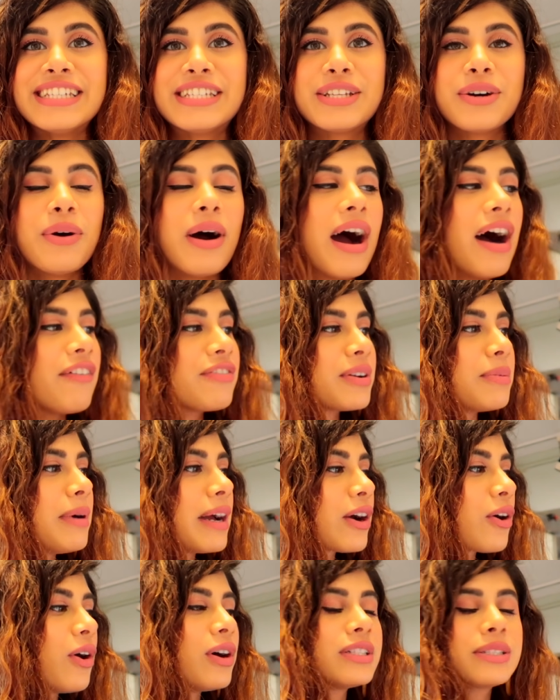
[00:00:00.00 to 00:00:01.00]
So after
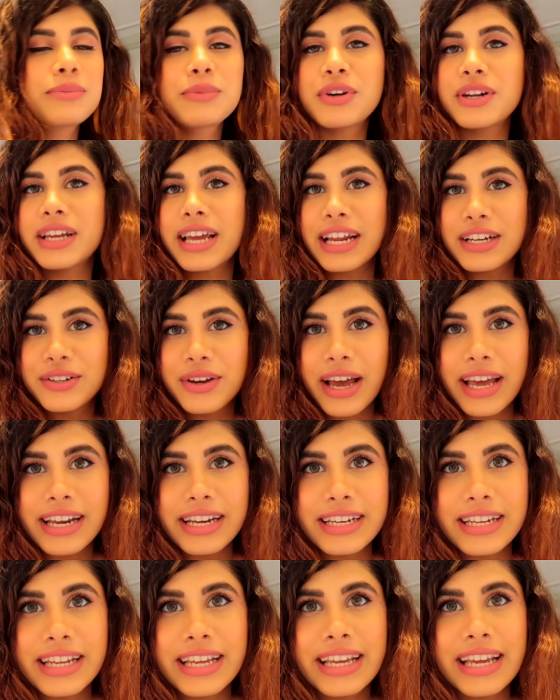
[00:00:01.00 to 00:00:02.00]
my calls, I'm gonna get to
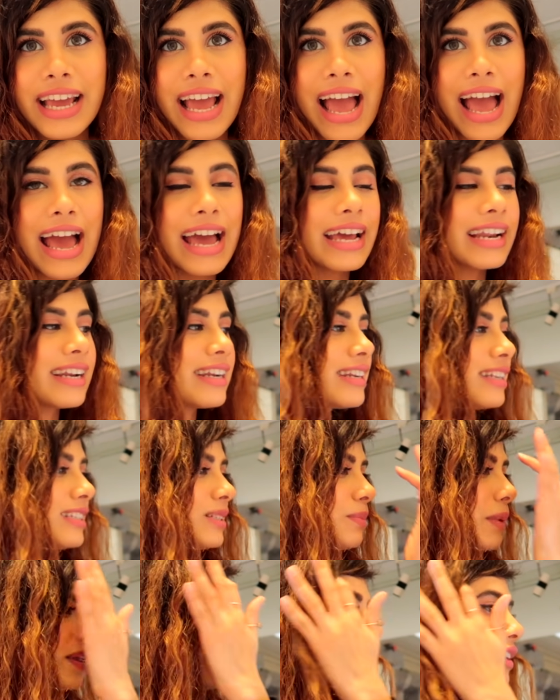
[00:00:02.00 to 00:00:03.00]
editing and
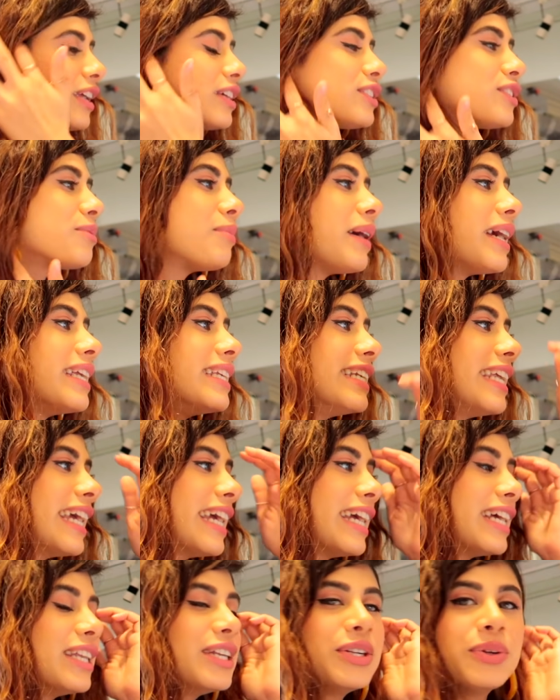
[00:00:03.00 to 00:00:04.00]
spend the rest of my
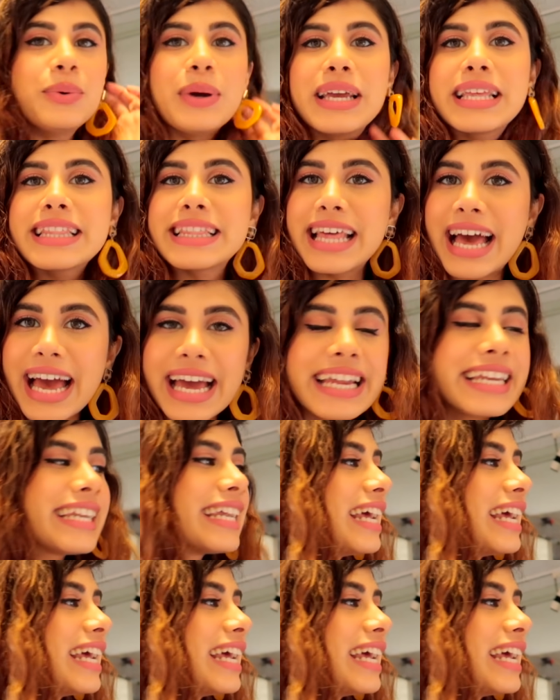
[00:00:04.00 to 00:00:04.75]
day doing that.